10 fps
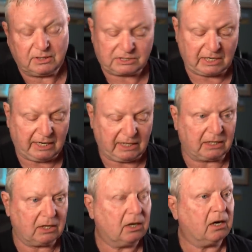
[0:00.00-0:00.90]

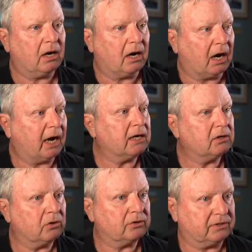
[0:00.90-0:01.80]
Saying, I
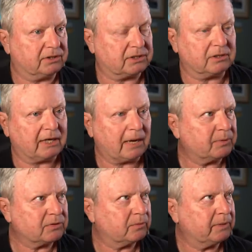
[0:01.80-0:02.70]
learned this. It
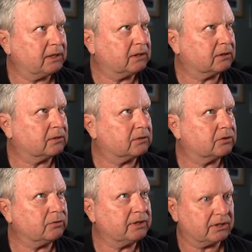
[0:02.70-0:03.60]
happened to me
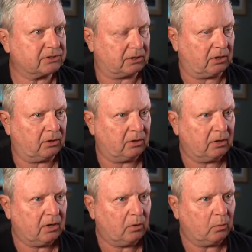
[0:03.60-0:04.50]
2 years ago.
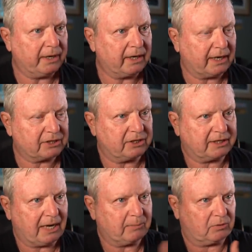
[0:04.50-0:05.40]
We had actually
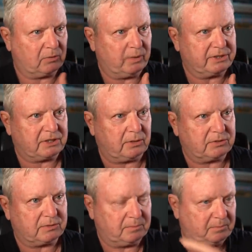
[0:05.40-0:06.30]
camped on a West
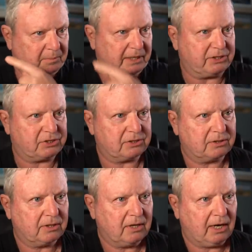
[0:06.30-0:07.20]
Coast beach,
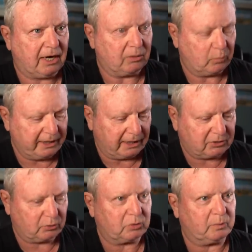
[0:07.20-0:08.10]
and we had
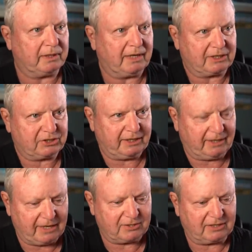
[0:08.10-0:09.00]
thought we had actually
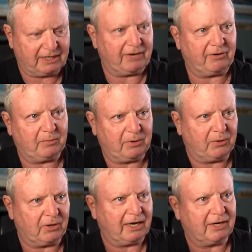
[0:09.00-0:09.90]
entered the area where we
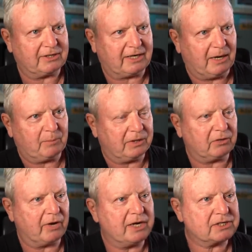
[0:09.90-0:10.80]
were allowed to camp. And the
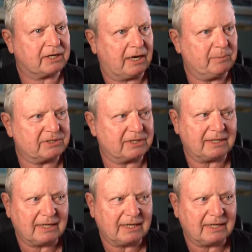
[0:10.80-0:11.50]
ranger came and said,